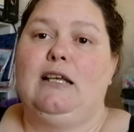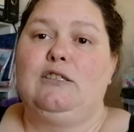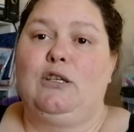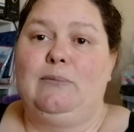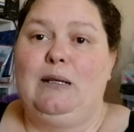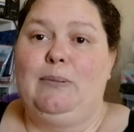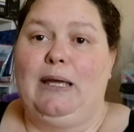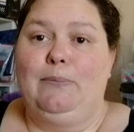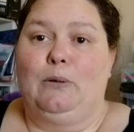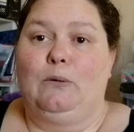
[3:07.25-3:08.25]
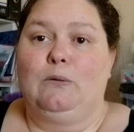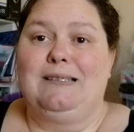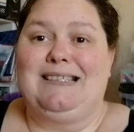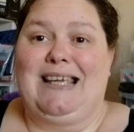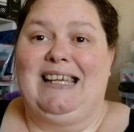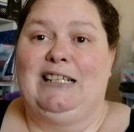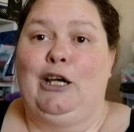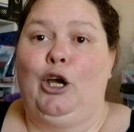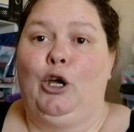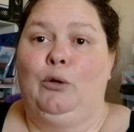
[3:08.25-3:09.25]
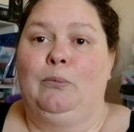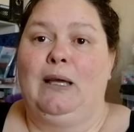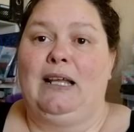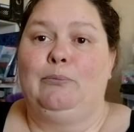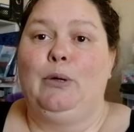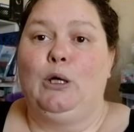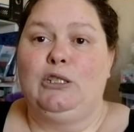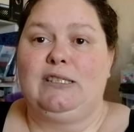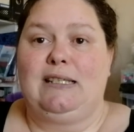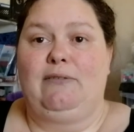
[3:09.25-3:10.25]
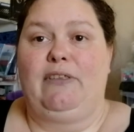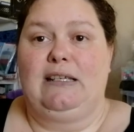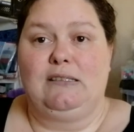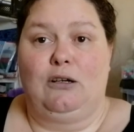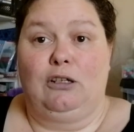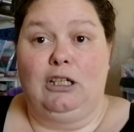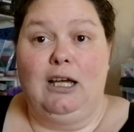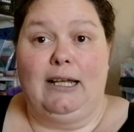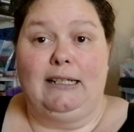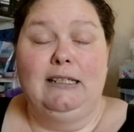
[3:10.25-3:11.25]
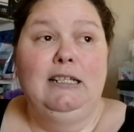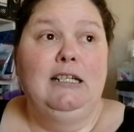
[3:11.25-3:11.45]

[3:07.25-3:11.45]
so many people staying at home and purchasing things online,